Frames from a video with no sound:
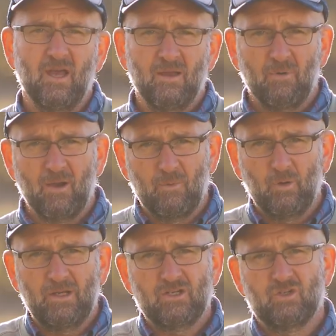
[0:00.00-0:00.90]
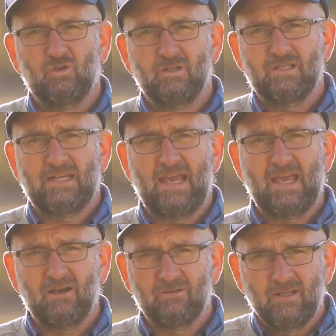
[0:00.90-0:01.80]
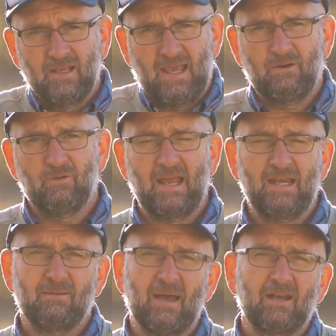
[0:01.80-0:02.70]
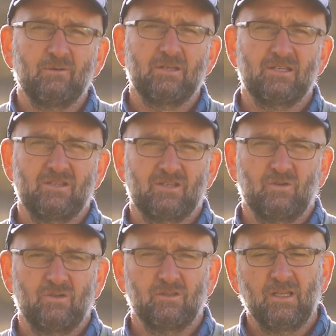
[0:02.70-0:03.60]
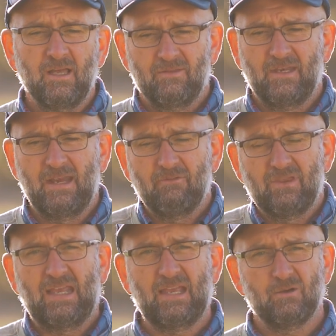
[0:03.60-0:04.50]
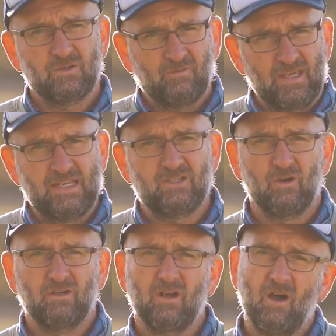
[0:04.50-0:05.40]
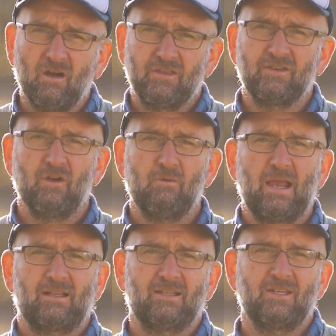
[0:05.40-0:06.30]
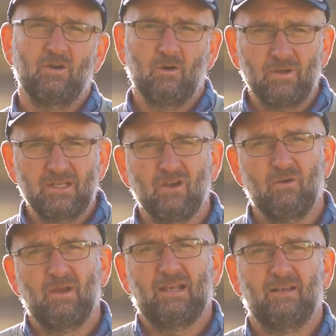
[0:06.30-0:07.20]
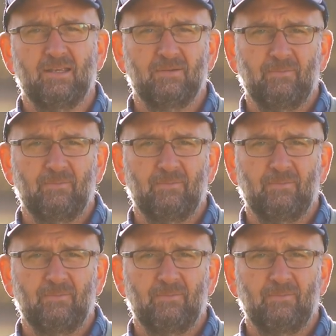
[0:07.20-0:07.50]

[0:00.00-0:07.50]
by putting sugars down and organic matter into the soil that everything else feeds on either directly or indirectly.